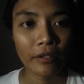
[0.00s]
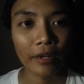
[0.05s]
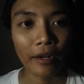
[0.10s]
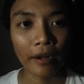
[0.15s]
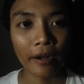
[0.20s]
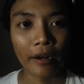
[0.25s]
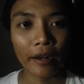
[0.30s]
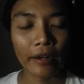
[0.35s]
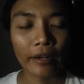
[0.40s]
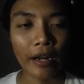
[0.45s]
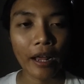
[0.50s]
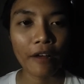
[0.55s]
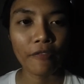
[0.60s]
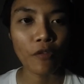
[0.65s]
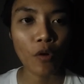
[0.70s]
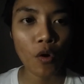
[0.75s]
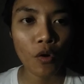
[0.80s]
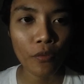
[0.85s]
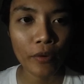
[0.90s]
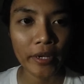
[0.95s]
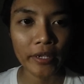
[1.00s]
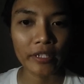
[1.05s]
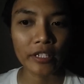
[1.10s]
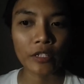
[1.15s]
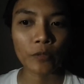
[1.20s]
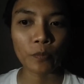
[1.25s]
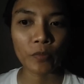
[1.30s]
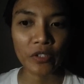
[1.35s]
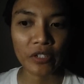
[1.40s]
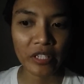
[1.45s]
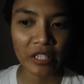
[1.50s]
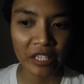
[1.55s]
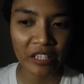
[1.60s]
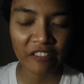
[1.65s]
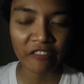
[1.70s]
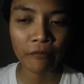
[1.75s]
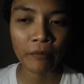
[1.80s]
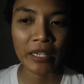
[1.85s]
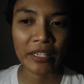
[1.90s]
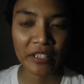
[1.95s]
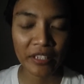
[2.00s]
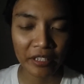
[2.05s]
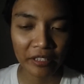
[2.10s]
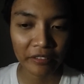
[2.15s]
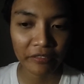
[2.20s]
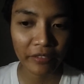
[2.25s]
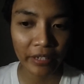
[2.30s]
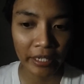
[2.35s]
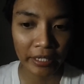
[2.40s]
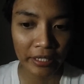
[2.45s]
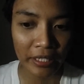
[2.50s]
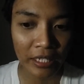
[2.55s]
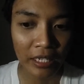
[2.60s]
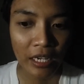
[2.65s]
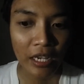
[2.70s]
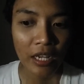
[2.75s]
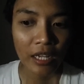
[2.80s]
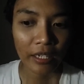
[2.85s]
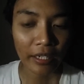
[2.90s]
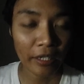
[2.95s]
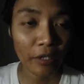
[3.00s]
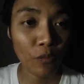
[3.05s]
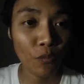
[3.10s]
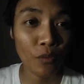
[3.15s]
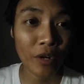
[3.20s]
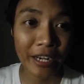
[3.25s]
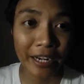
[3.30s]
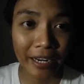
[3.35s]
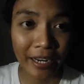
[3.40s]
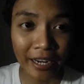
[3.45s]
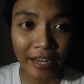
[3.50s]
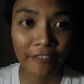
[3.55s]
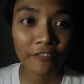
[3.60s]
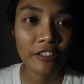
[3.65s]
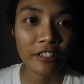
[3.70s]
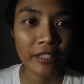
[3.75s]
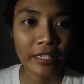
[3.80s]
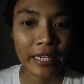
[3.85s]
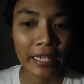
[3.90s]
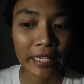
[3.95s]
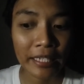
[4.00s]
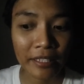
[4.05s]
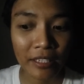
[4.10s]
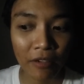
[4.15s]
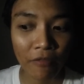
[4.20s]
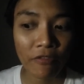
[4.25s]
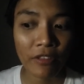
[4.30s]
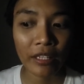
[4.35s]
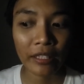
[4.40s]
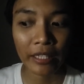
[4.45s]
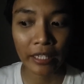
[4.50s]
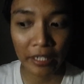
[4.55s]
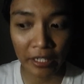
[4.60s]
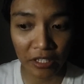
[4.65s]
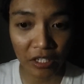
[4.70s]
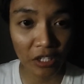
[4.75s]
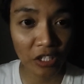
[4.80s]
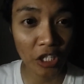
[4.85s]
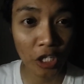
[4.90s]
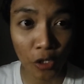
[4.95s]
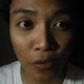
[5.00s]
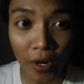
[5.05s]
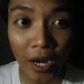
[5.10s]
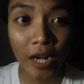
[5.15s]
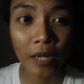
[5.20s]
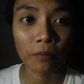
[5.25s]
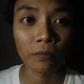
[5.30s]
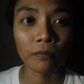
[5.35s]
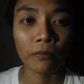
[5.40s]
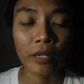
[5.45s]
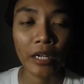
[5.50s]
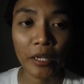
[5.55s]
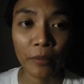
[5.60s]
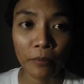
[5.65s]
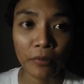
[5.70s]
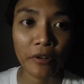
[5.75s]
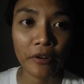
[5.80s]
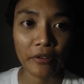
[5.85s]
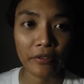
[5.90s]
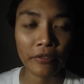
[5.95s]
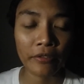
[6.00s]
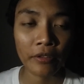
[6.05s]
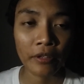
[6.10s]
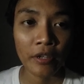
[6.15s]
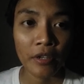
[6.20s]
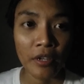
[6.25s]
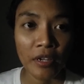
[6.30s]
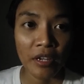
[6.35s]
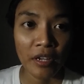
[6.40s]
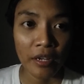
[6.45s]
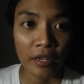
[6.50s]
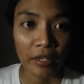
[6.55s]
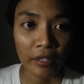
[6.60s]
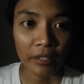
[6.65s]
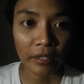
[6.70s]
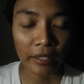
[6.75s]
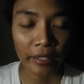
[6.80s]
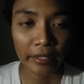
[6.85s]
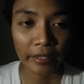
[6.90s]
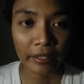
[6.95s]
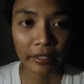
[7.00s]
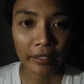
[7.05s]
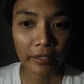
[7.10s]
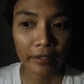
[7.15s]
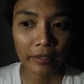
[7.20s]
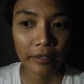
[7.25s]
and I've always perceived myself as like what I have today is something that is ascribed by birth. Like,